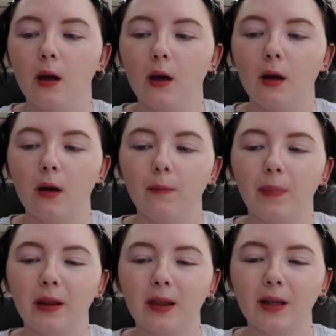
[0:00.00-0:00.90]
But
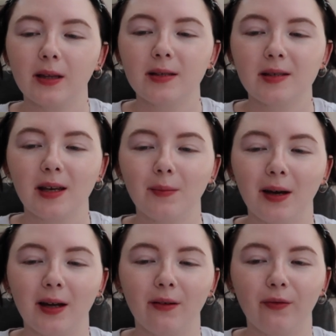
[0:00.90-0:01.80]
I think this came
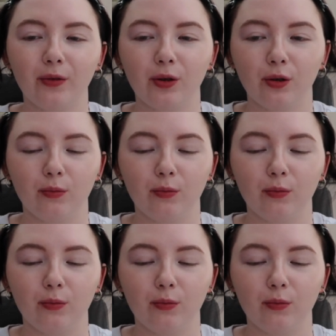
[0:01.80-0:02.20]
out in a few